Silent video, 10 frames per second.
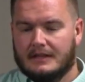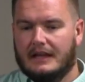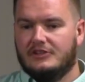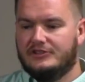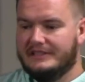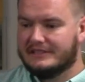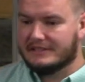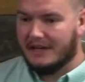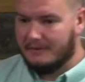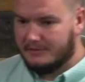And Jesus
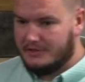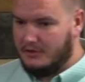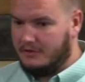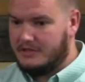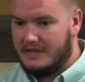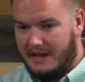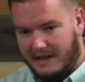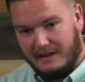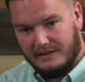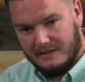comes to you to say,